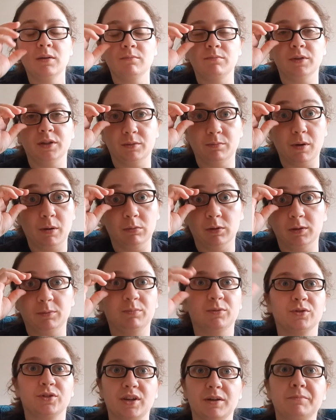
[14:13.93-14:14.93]
but the public
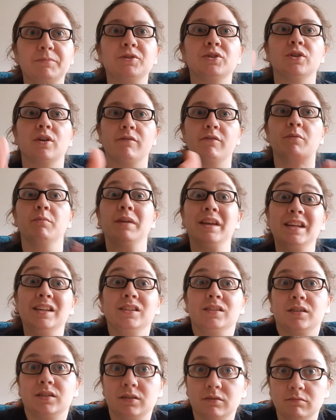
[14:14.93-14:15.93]
perception of them
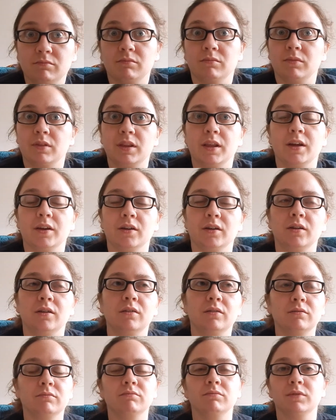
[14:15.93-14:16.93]
is
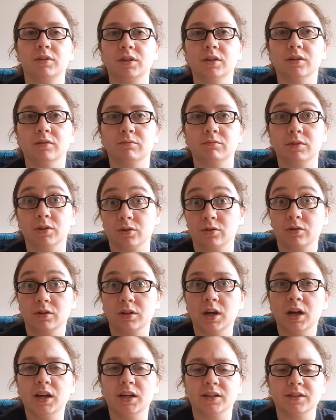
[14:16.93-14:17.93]
they're good
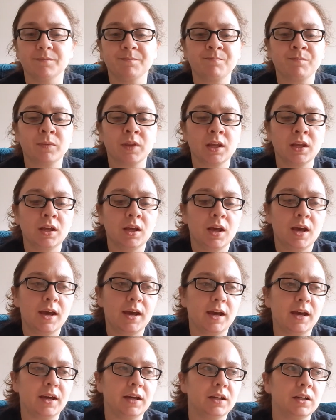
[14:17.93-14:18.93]
guys.
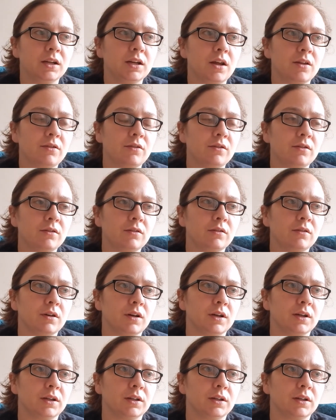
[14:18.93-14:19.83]
And another